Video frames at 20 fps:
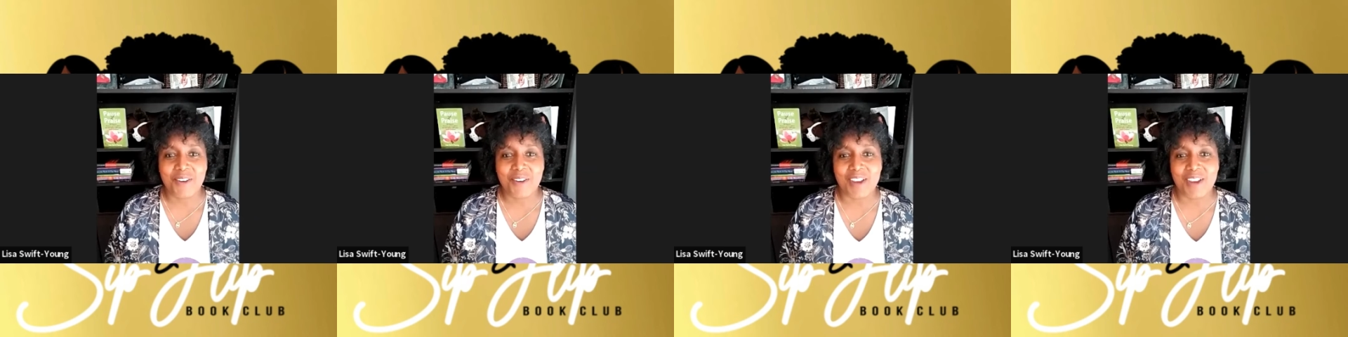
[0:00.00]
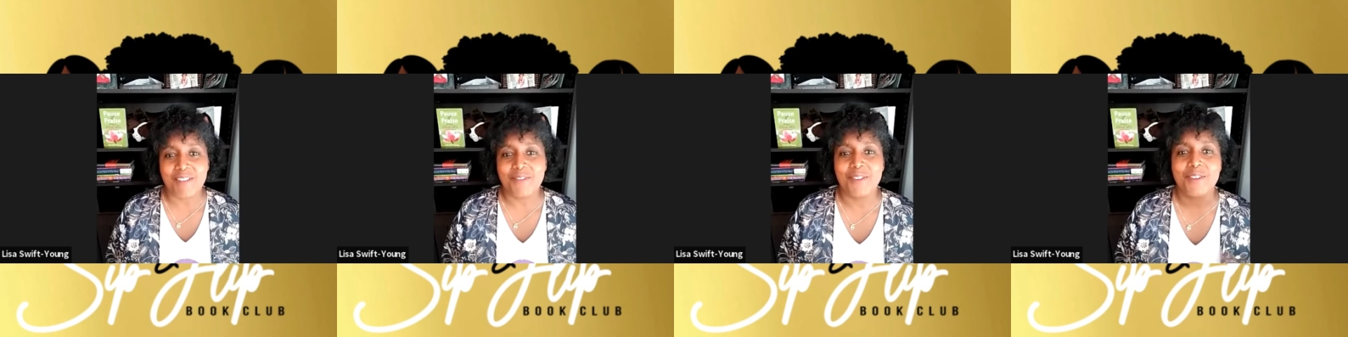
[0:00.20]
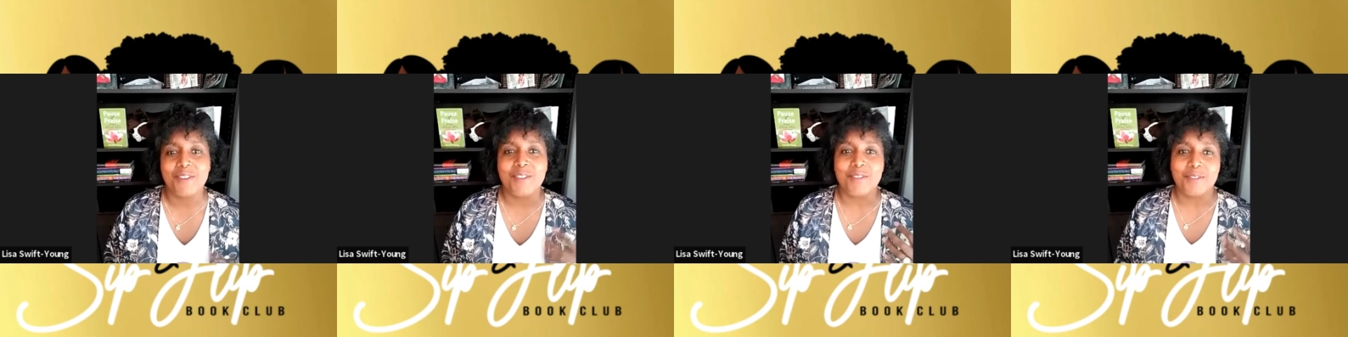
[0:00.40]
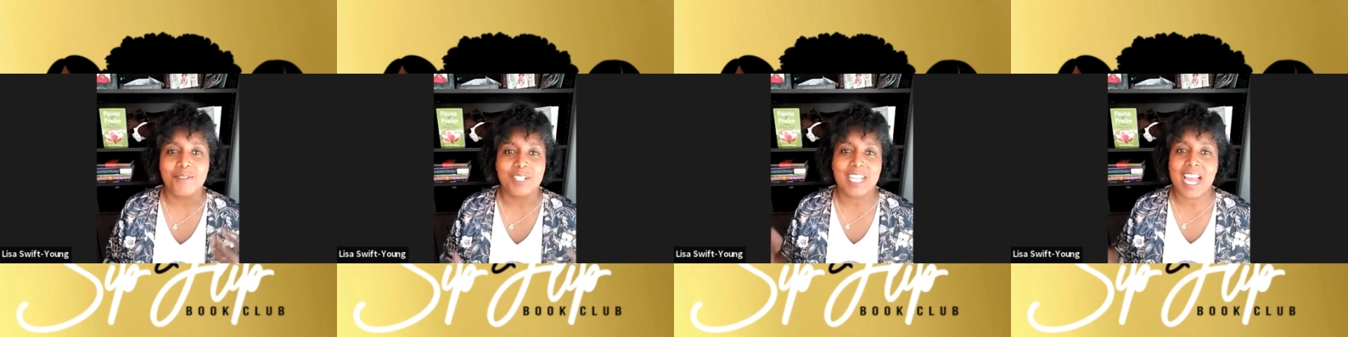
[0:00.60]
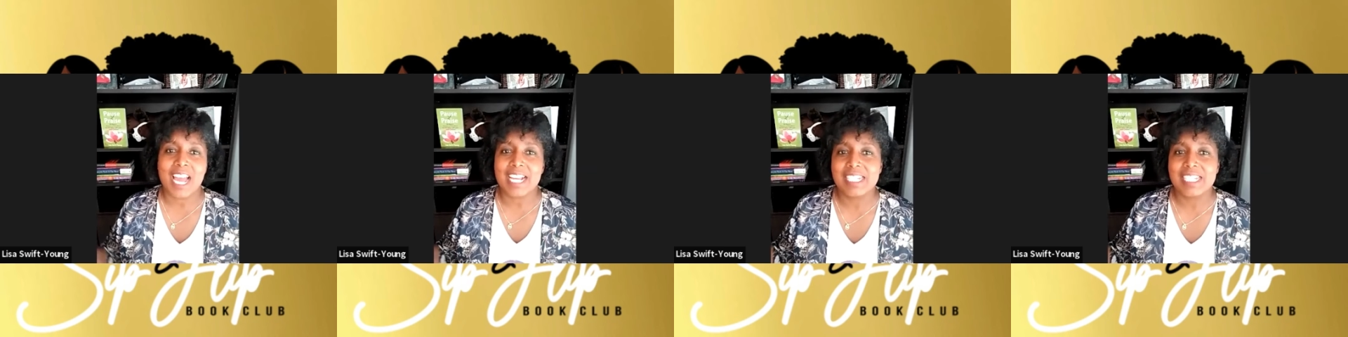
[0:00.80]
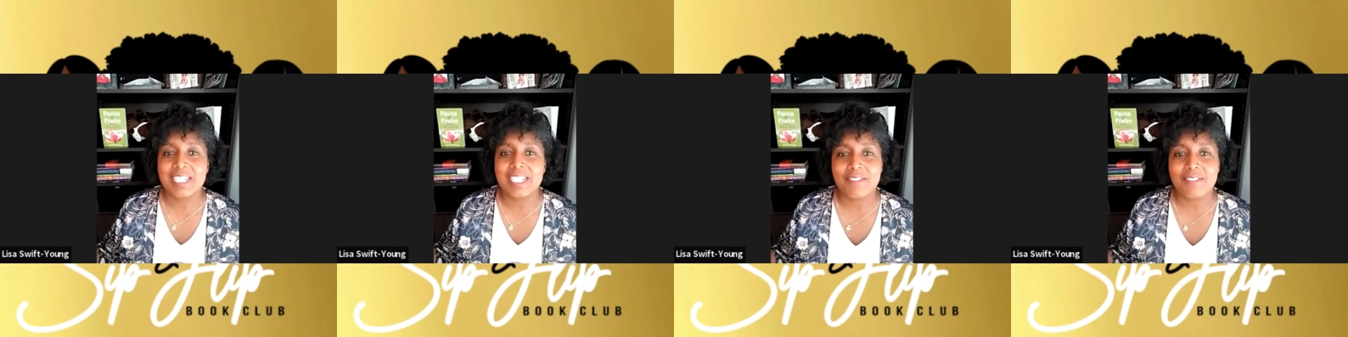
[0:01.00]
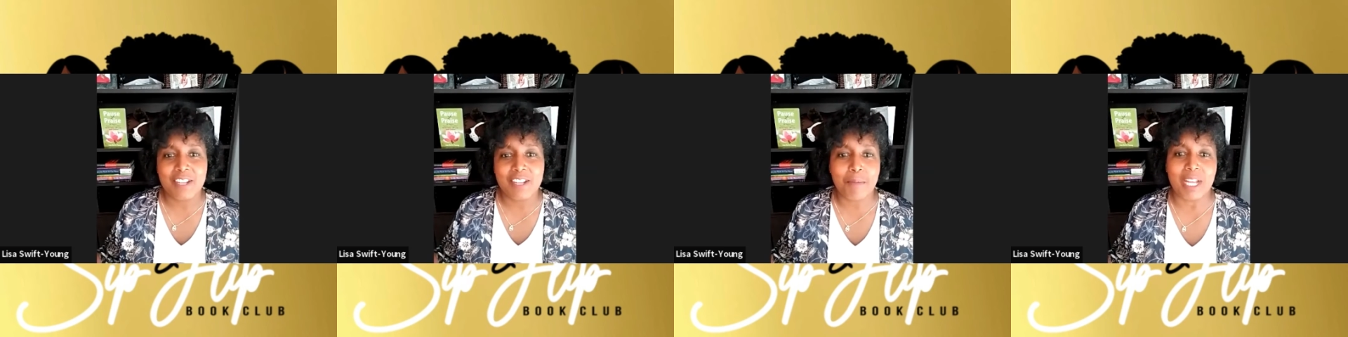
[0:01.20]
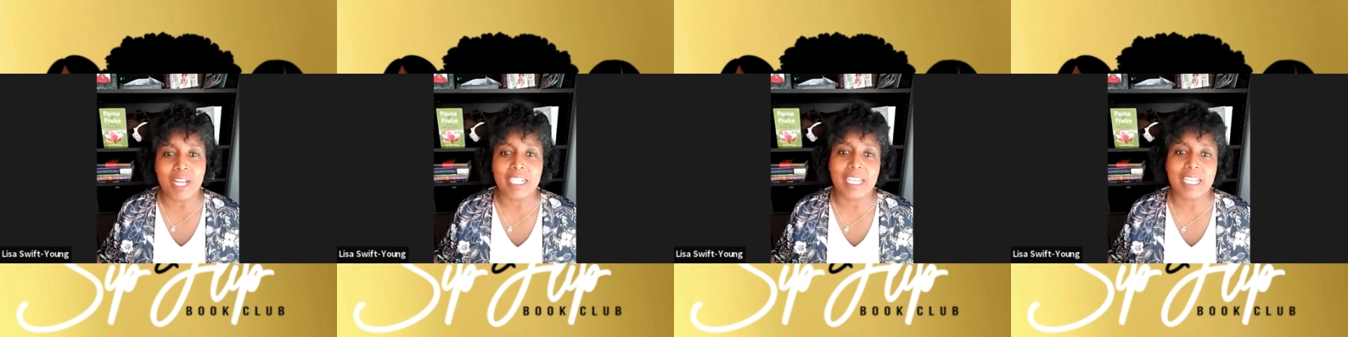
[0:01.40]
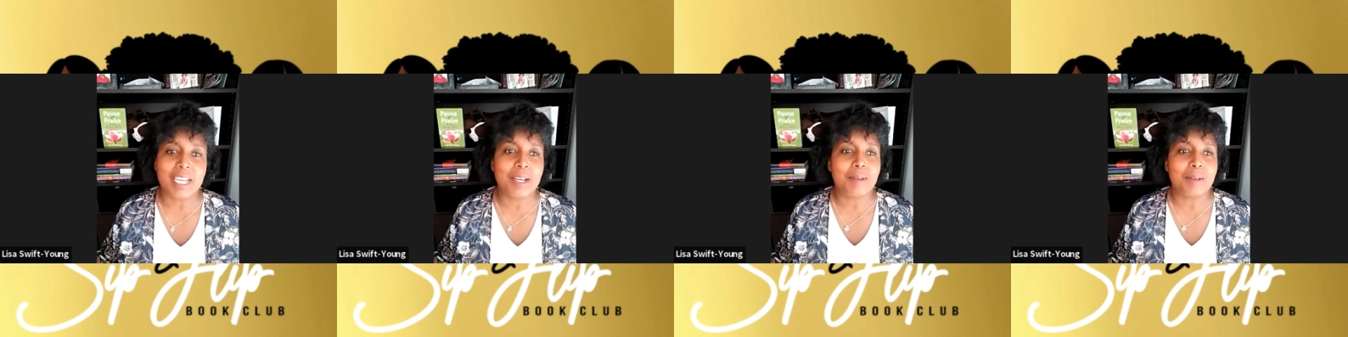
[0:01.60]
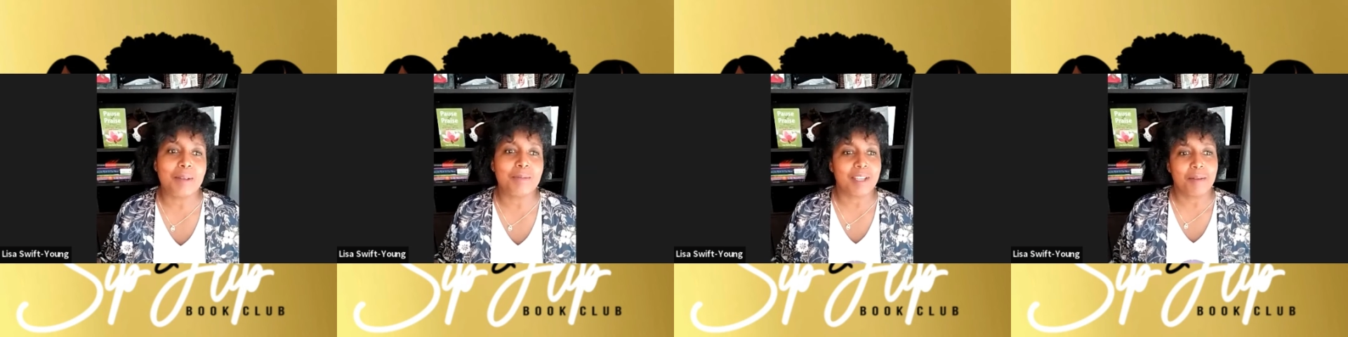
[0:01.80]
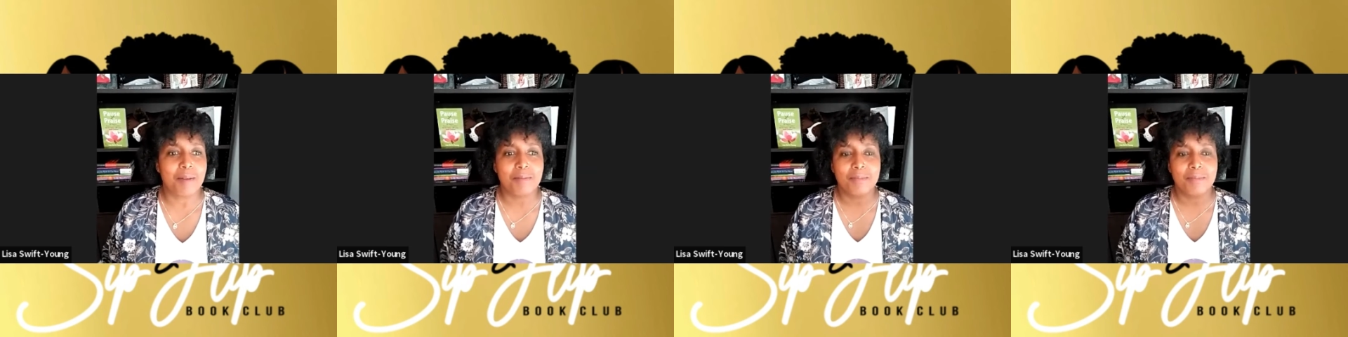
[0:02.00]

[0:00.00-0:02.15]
grateful for the activity of my limbs.